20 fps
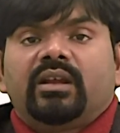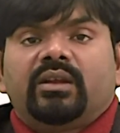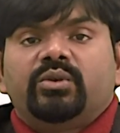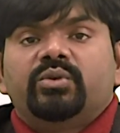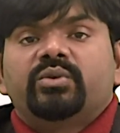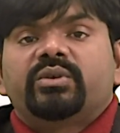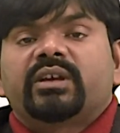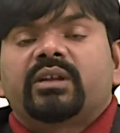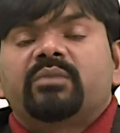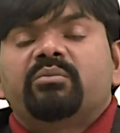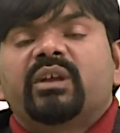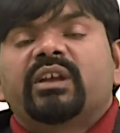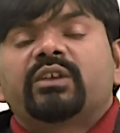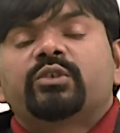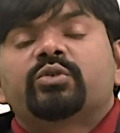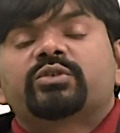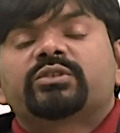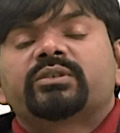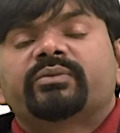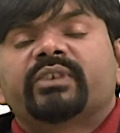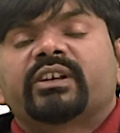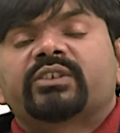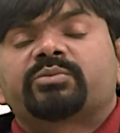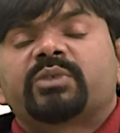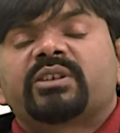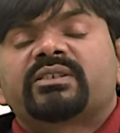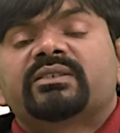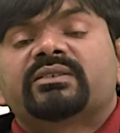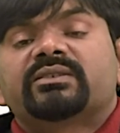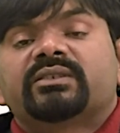You can make use of
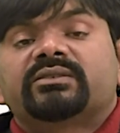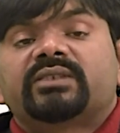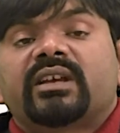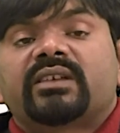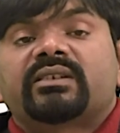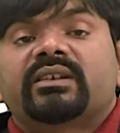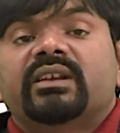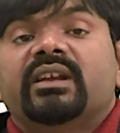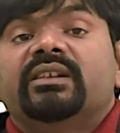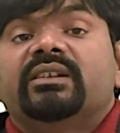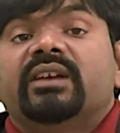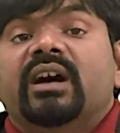expressions such as in